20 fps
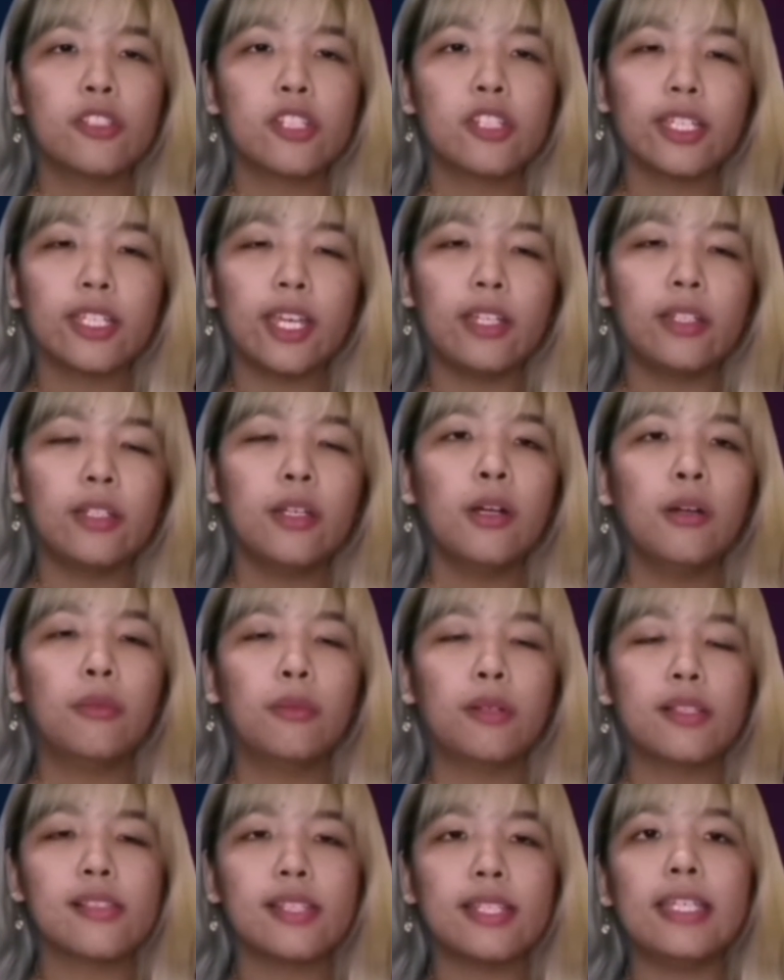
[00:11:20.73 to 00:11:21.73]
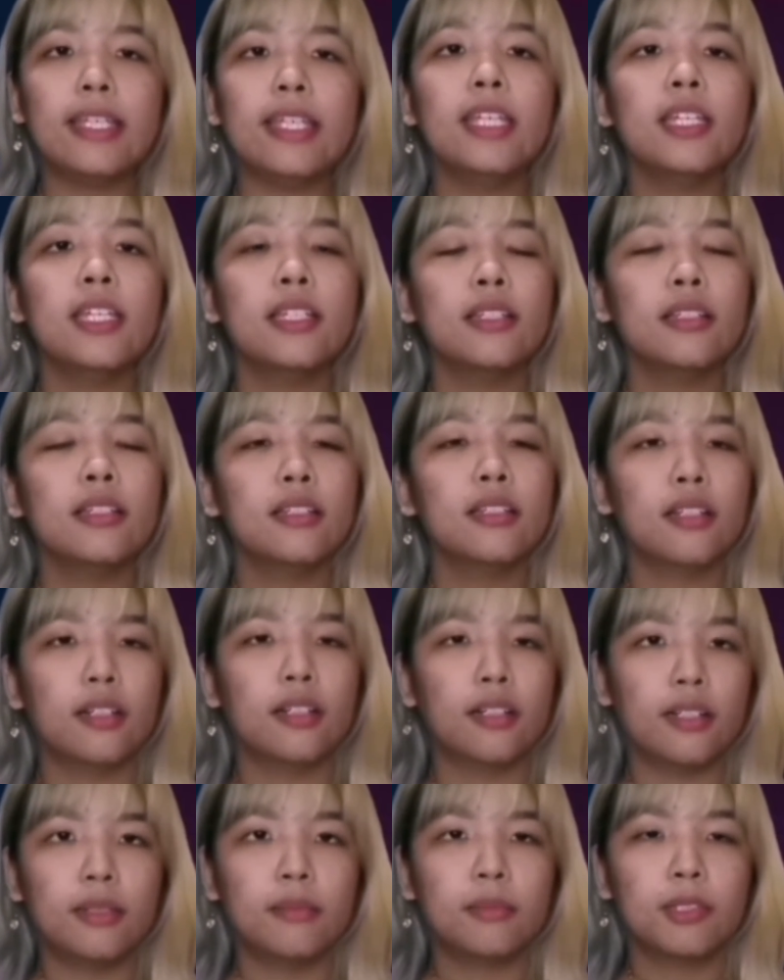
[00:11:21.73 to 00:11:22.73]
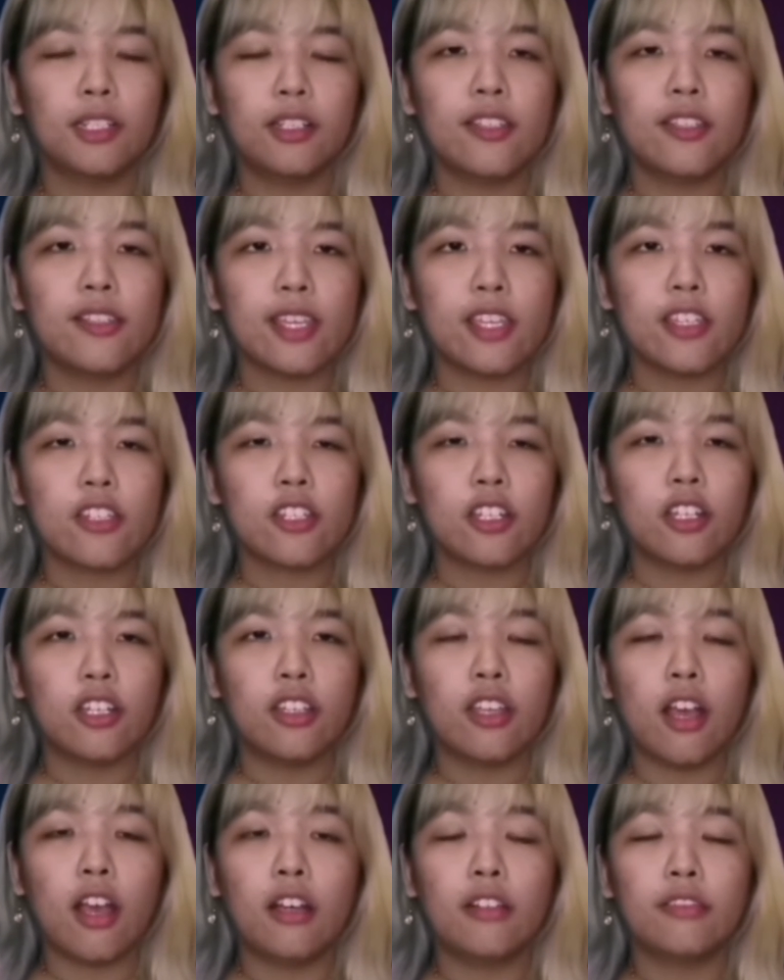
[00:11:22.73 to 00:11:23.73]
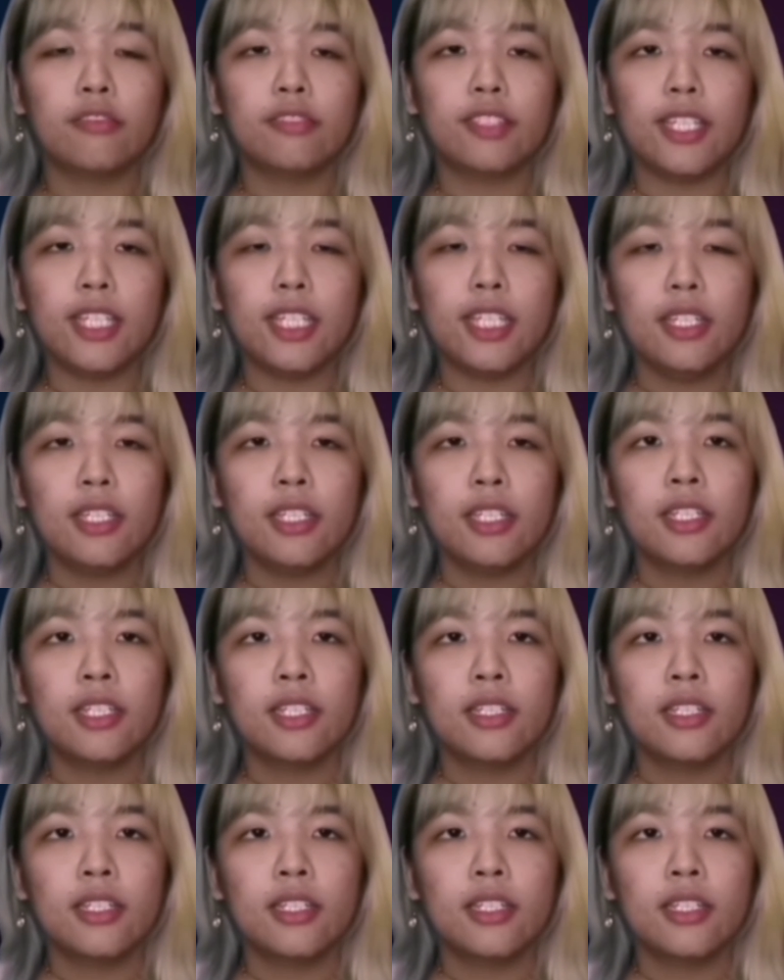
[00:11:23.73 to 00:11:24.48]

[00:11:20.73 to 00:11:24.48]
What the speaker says: which again was the colonization of the